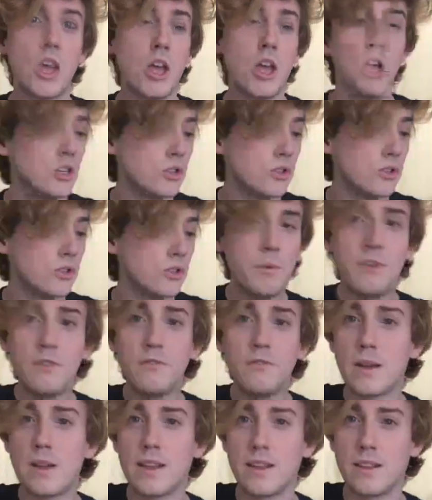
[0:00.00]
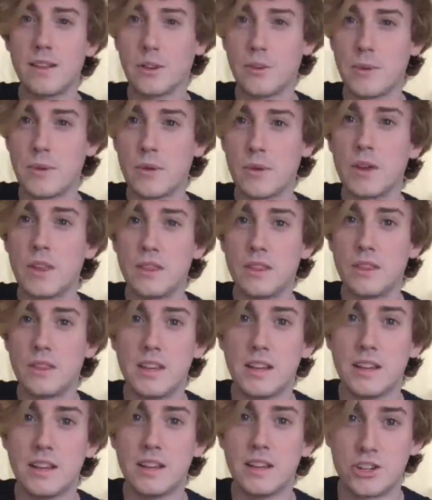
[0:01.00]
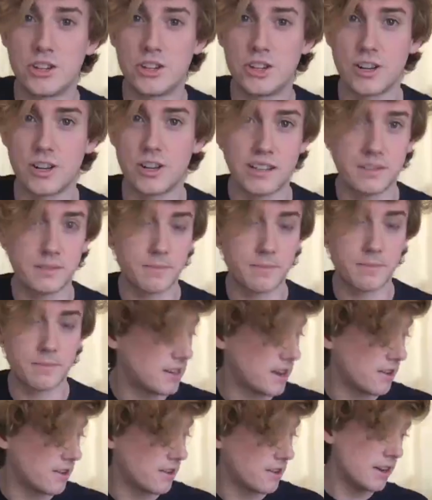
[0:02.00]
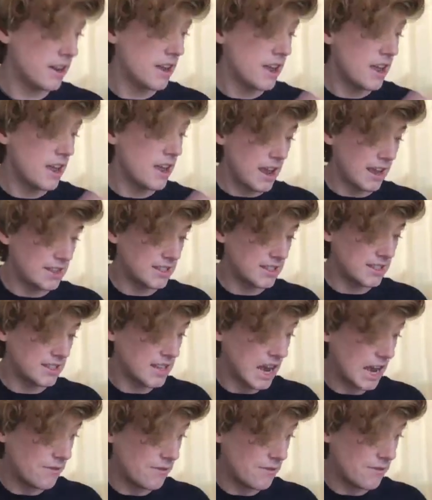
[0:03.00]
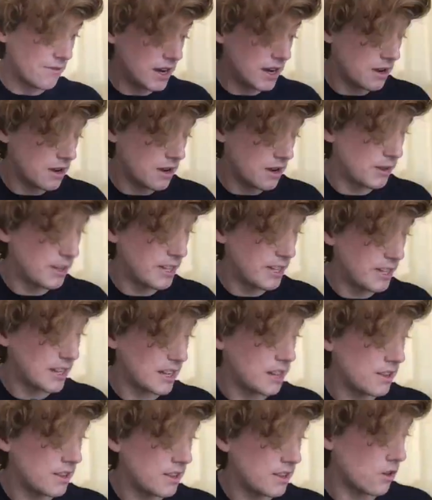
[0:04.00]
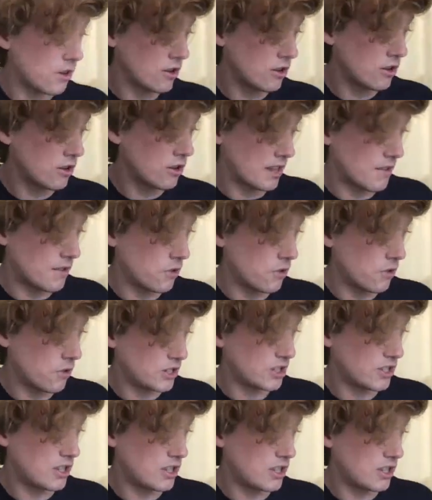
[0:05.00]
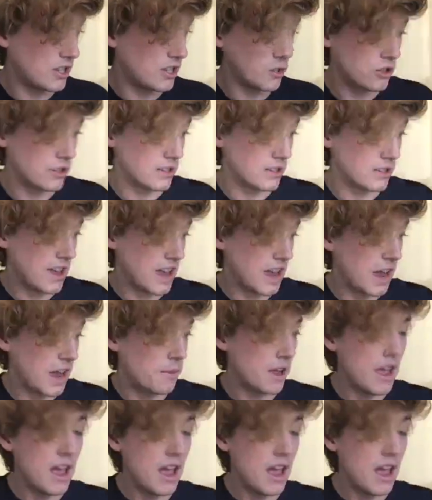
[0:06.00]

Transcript: So now we've played a little bit with the addition aspect of it. And since I've already completed the first level, which is the potions lab,